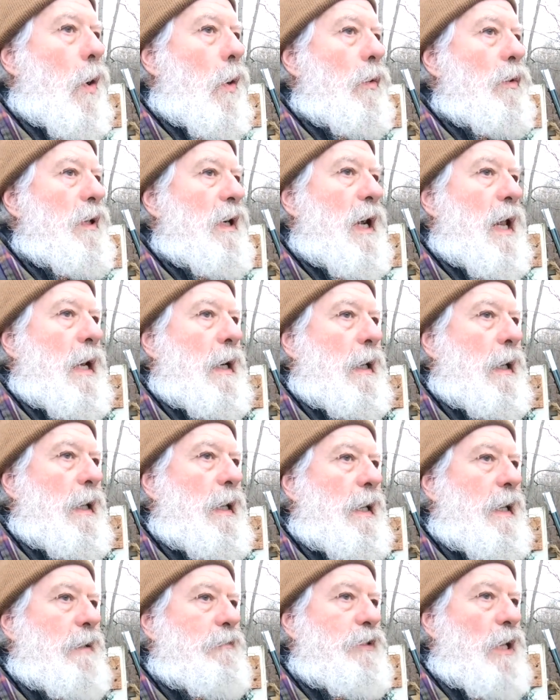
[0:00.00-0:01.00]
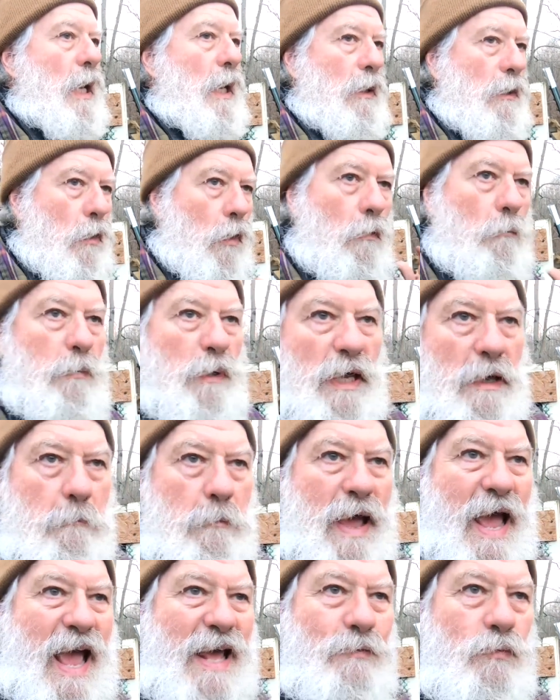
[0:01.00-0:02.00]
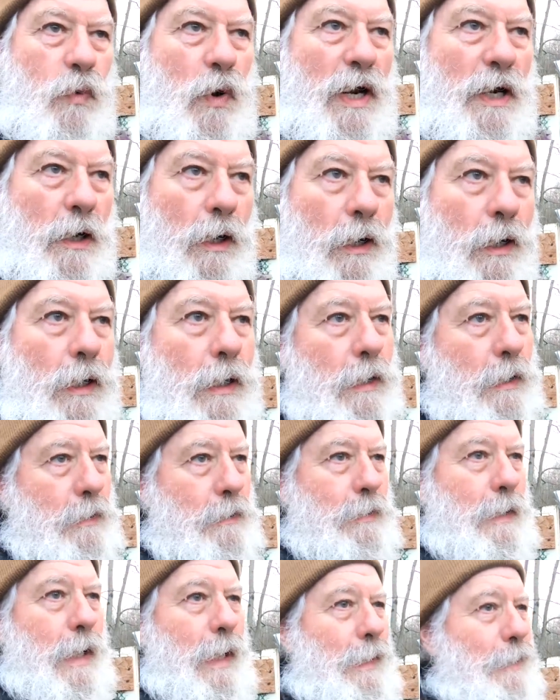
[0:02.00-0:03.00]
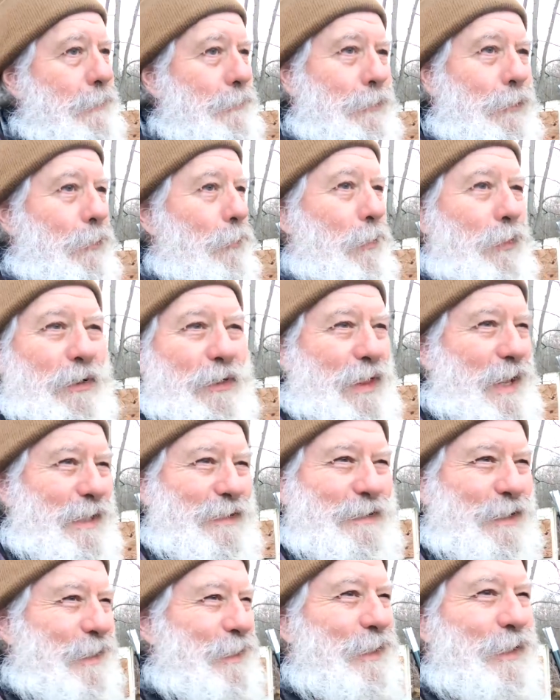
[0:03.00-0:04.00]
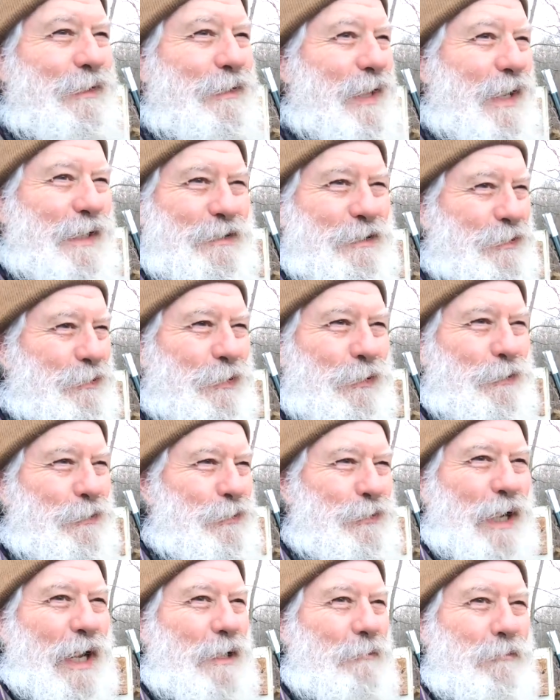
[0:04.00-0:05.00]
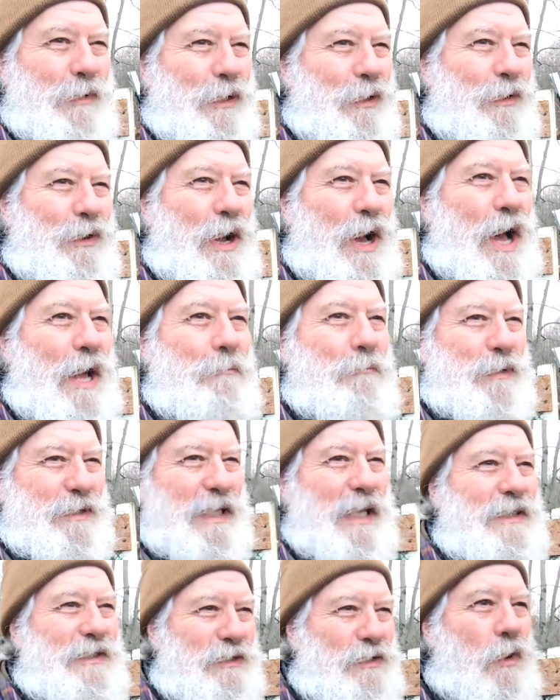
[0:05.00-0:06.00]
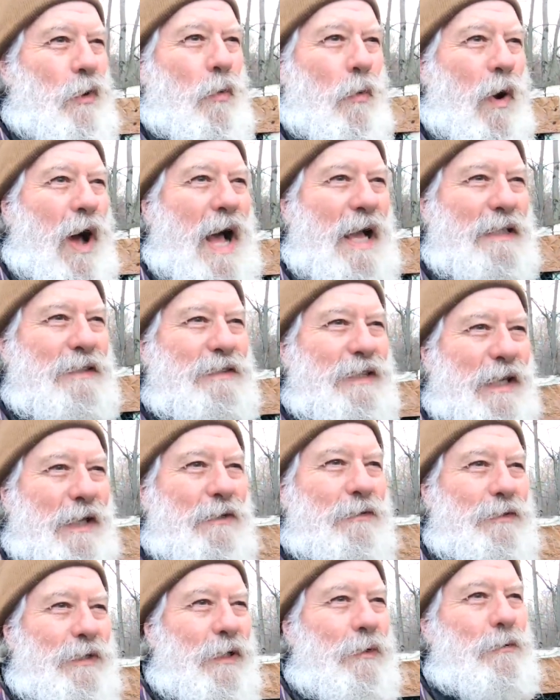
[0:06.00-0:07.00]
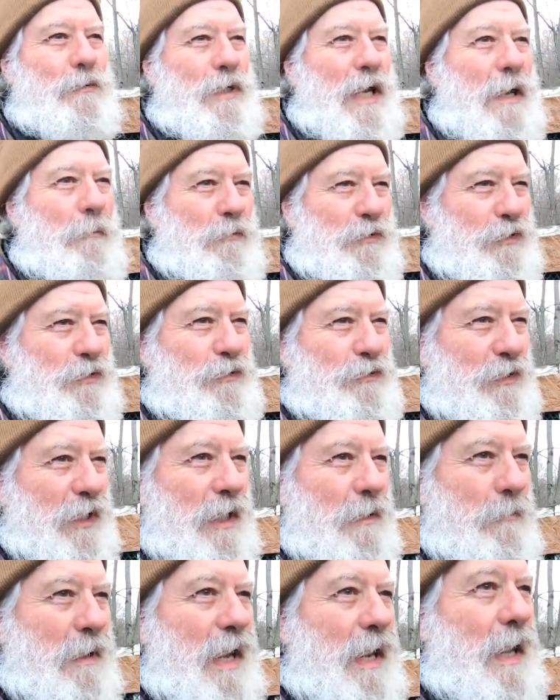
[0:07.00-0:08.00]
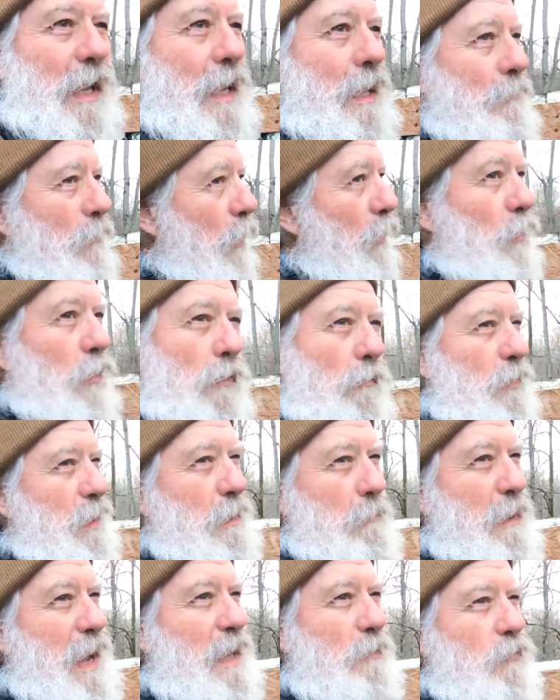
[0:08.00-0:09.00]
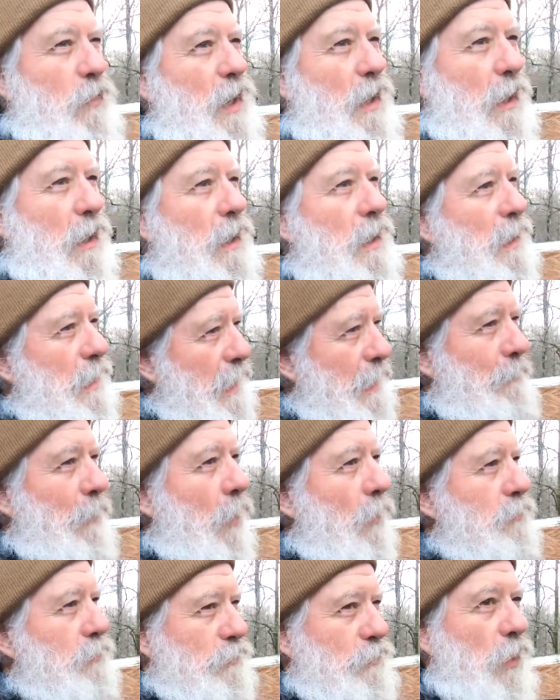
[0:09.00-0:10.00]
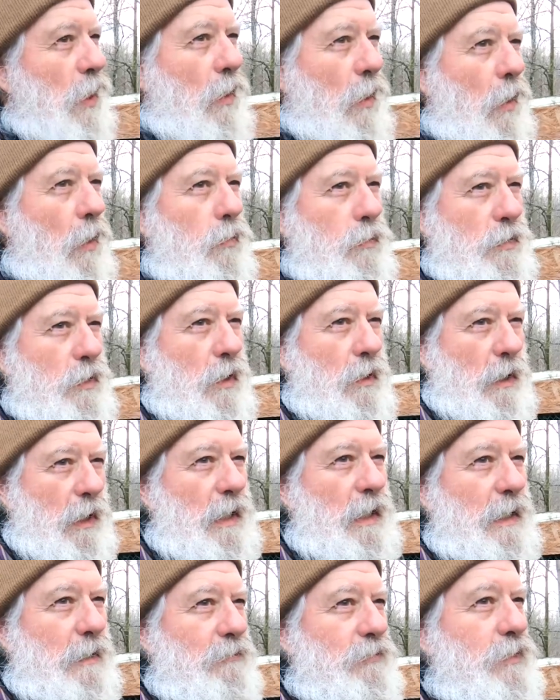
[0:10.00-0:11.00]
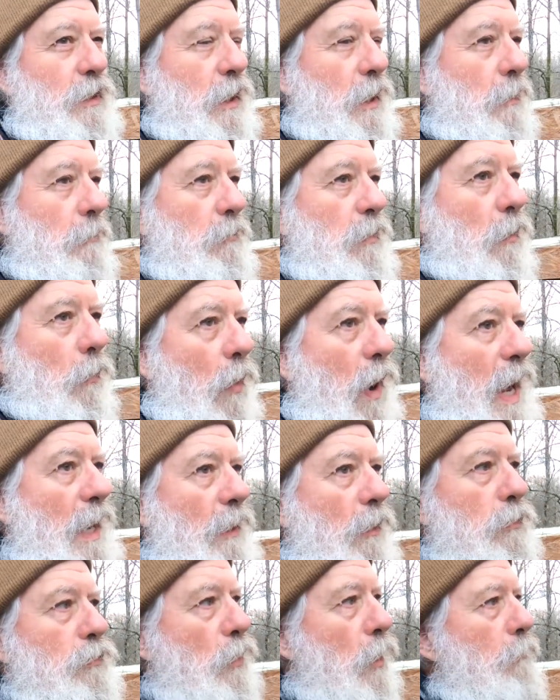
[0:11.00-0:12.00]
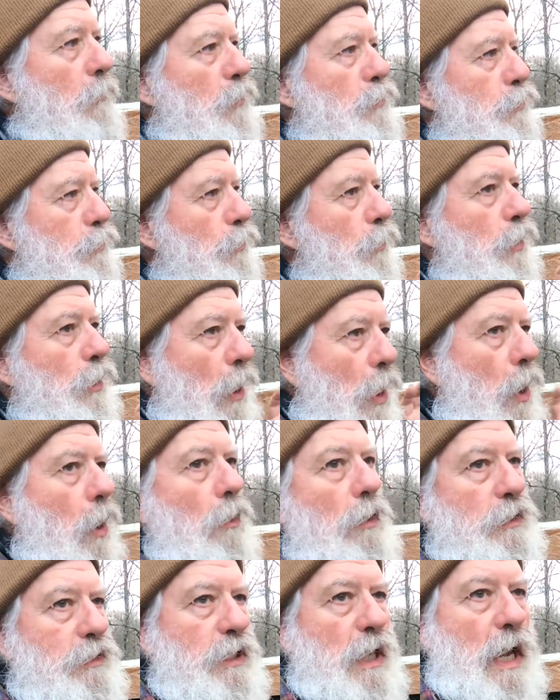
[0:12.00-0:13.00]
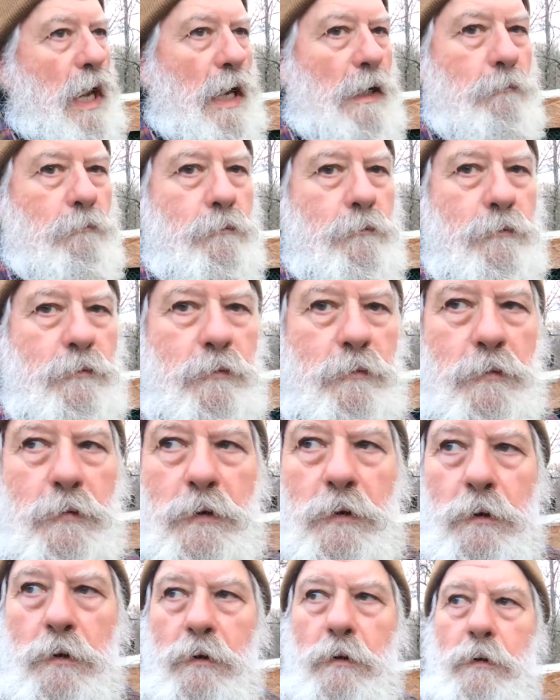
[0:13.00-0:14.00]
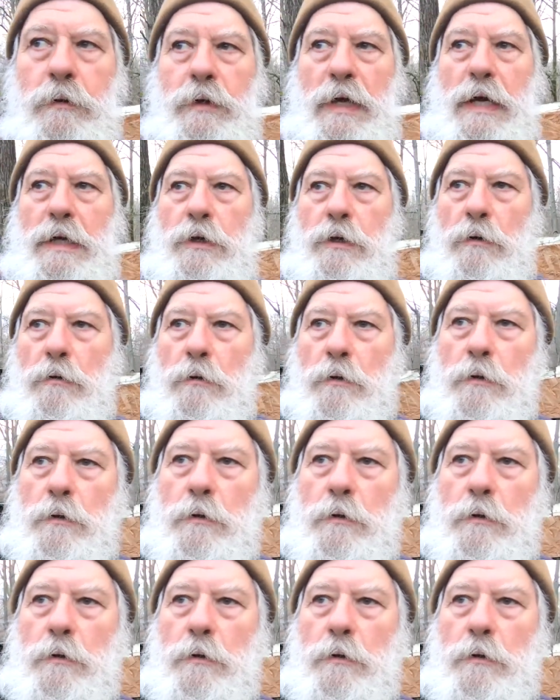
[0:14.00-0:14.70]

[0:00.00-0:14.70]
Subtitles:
holding a lot of leaves, going to be a bad winter. Now, I don't know whether that's a true statement or not, but that's an old wise tale the old timers used to say about, well, going to be a bad winter, and oaks is all holding their leaves. But white oaks almost do it all the time. Thank you.